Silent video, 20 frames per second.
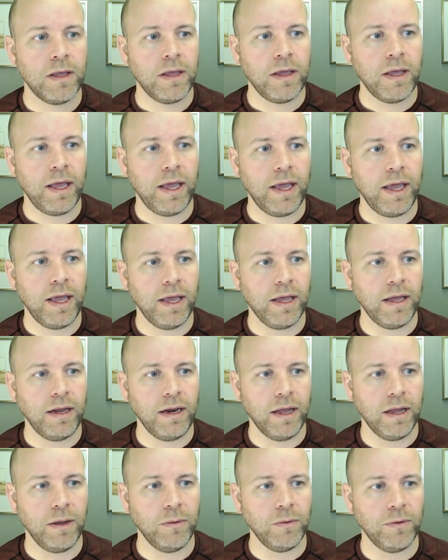and
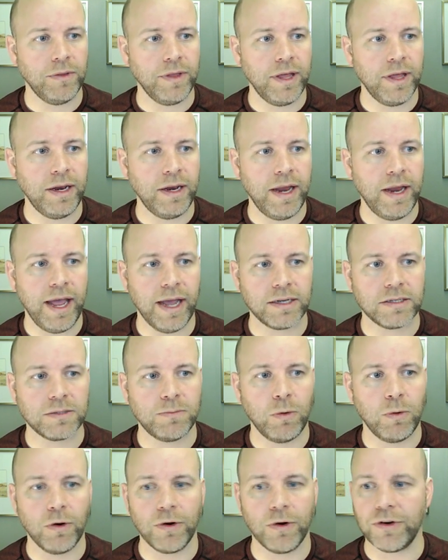I will then
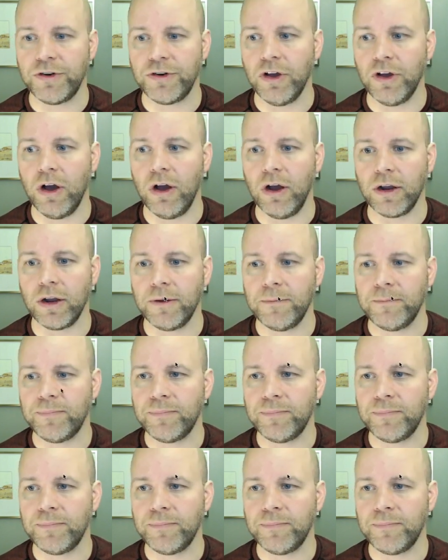export dog.